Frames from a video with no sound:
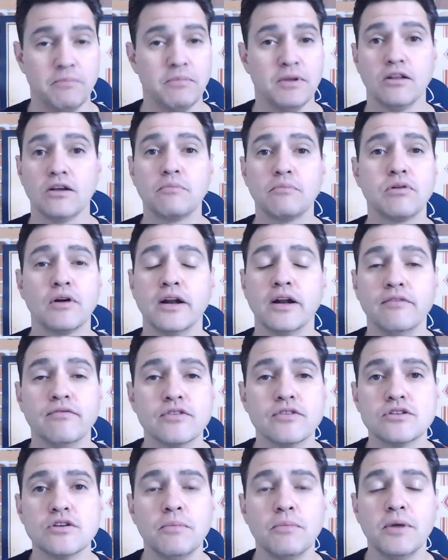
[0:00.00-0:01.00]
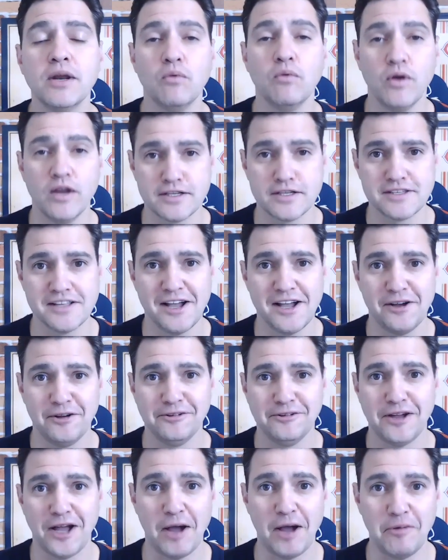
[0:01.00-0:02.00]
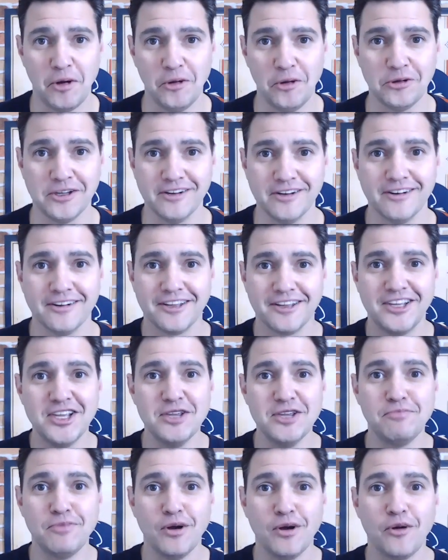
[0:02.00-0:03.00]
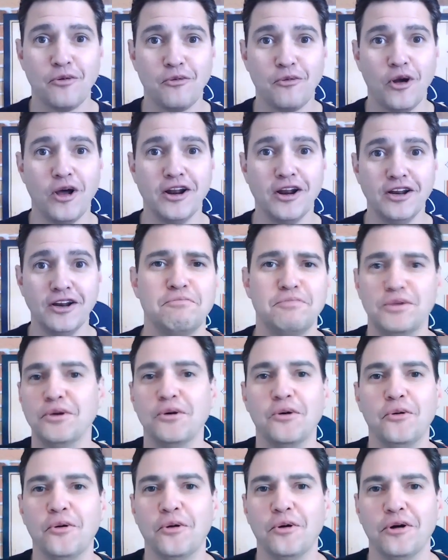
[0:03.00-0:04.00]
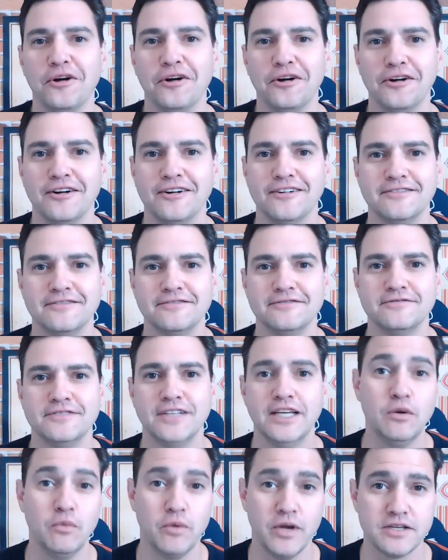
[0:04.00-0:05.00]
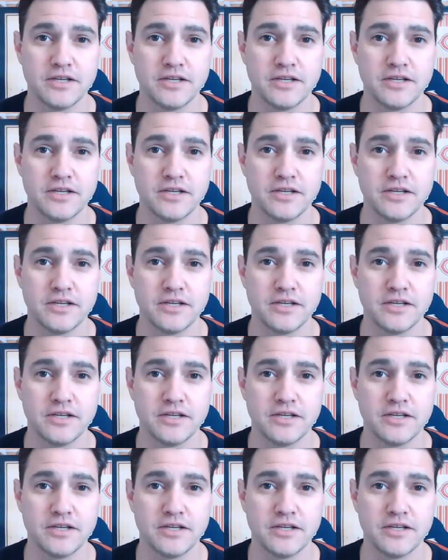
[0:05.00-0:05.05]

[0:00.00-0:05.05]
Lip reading: look pretty for so many weeks now, I'm Holden. Keep running pure in week